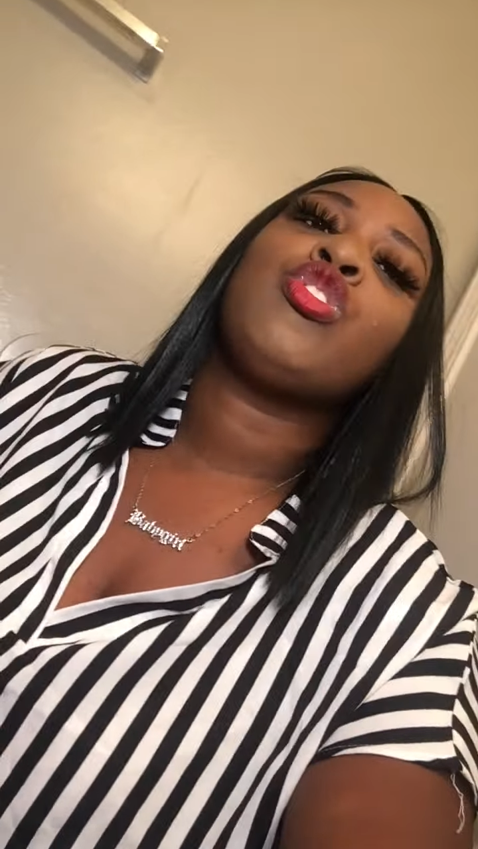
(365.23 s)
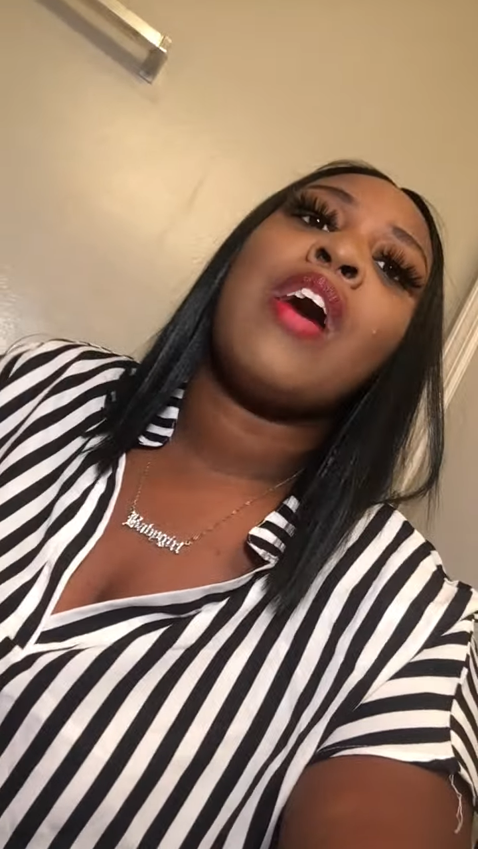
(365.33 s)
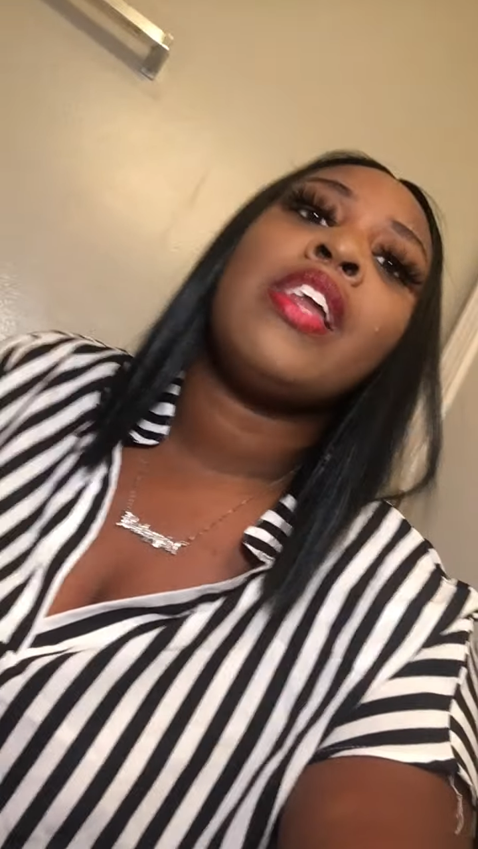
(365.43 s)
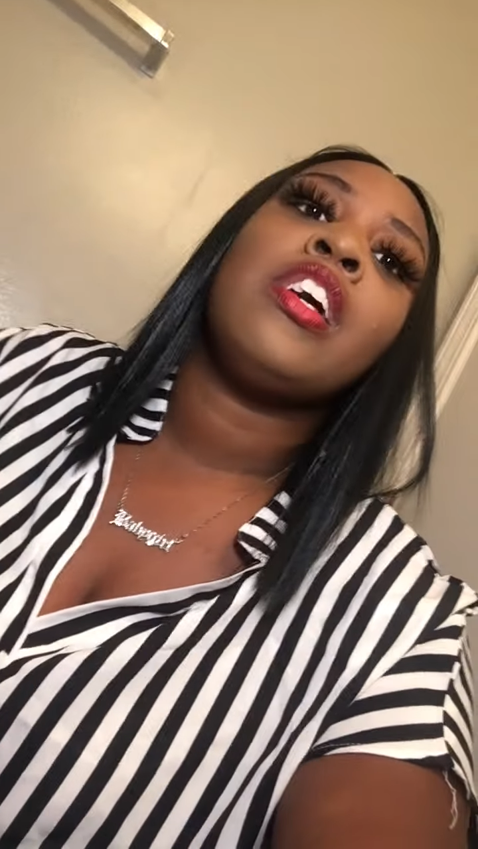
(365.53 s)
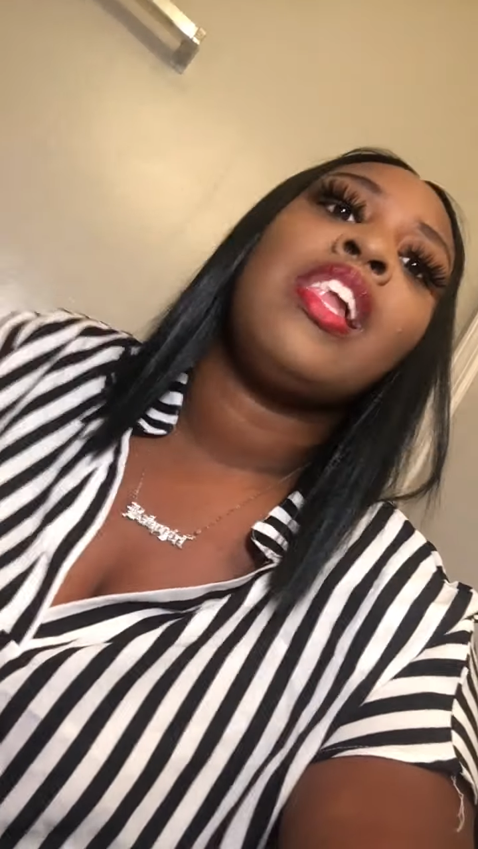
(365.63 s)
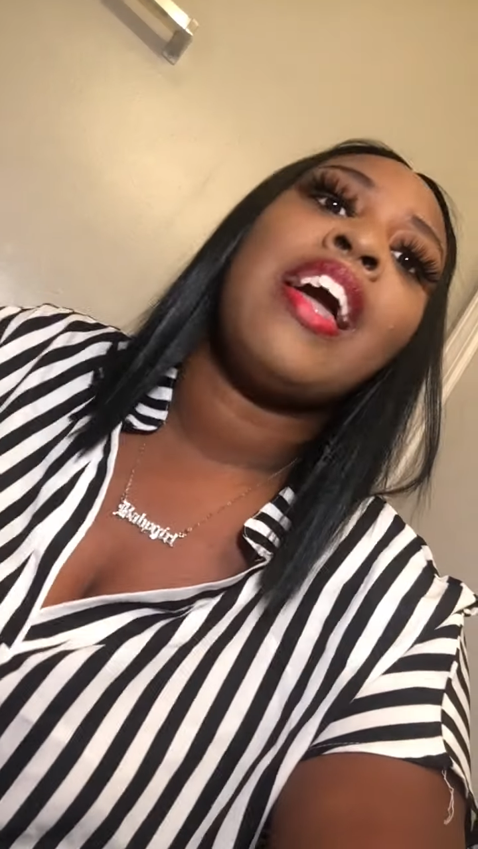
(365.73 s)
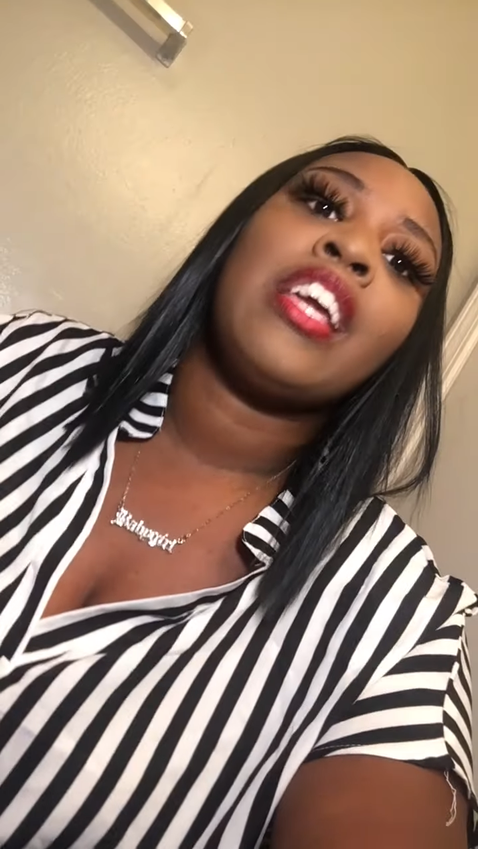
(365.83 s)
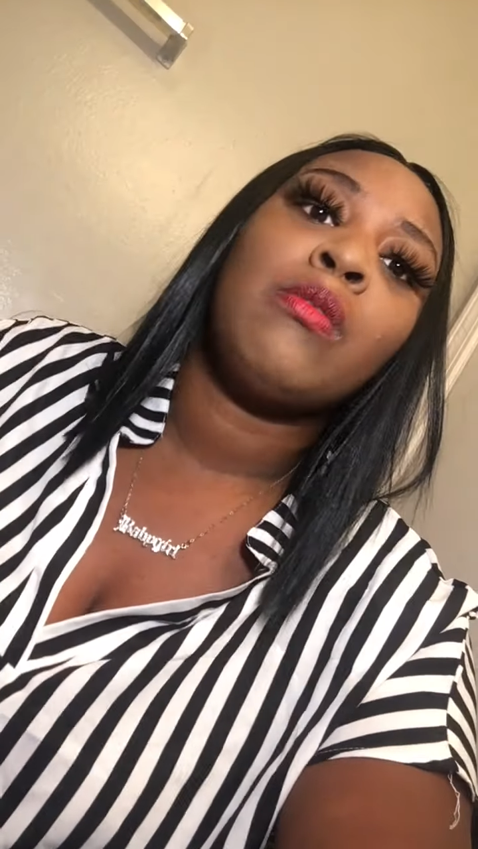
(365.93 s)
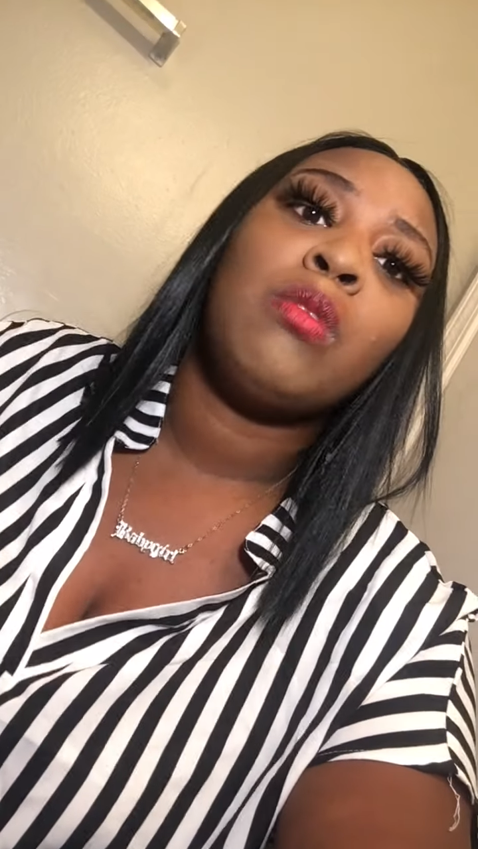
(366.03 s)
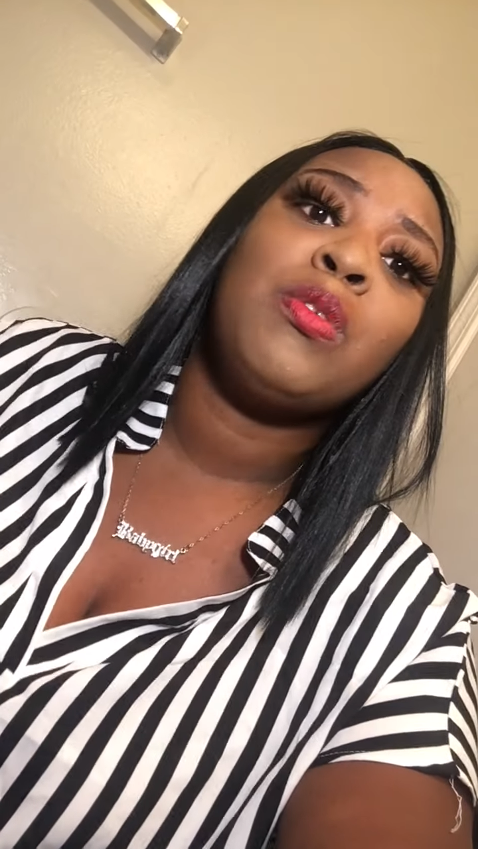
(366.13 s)
trying to,
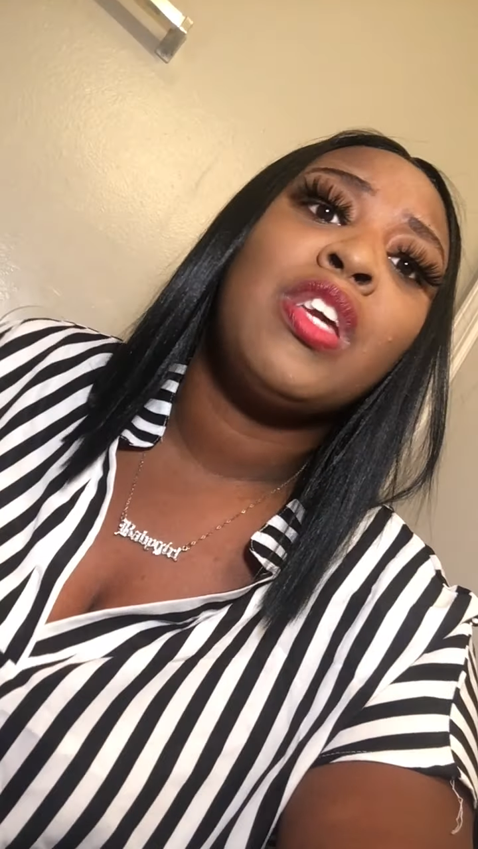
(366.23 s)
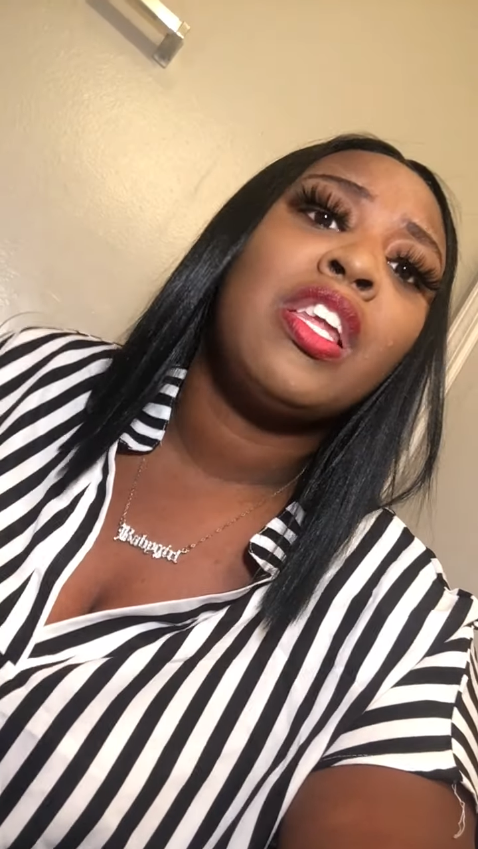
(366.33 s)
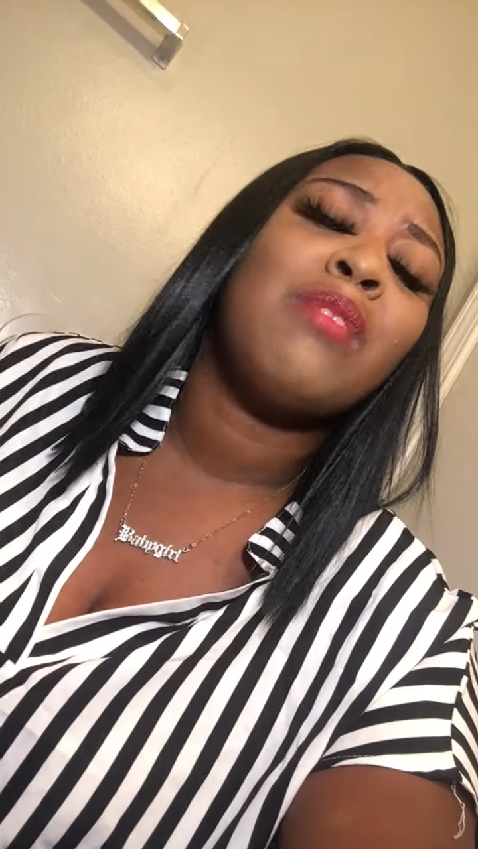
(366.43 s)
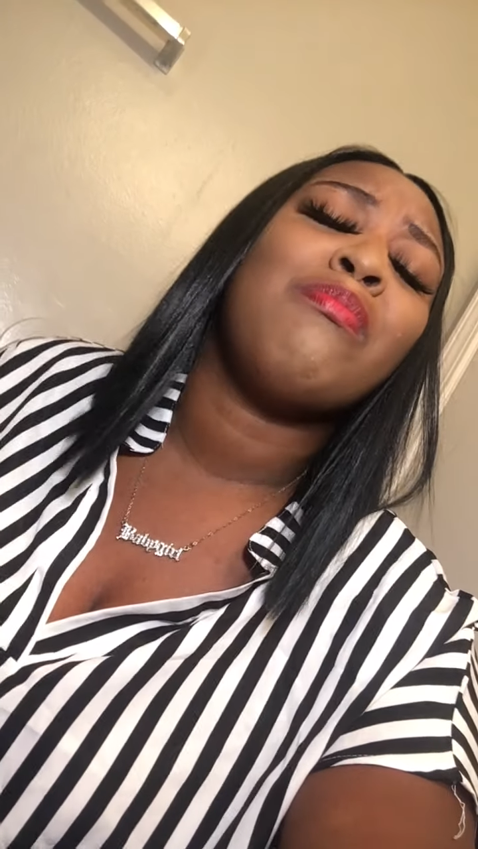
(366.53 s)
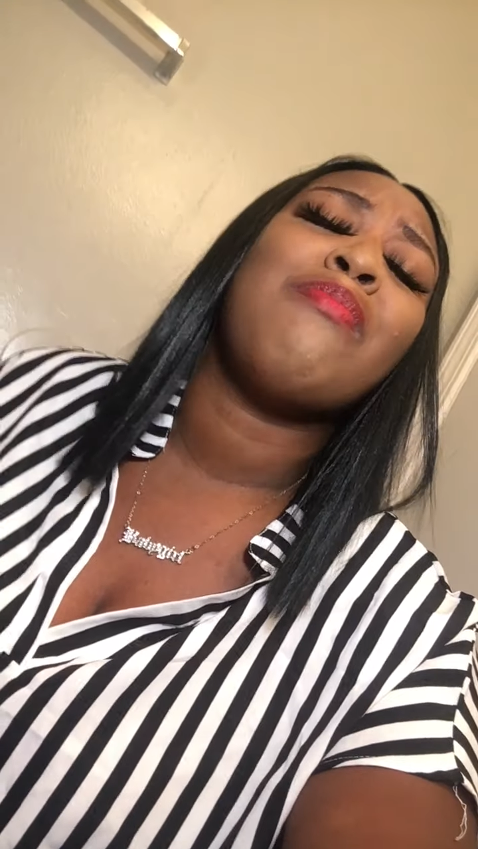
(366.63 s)
like, in the beginning,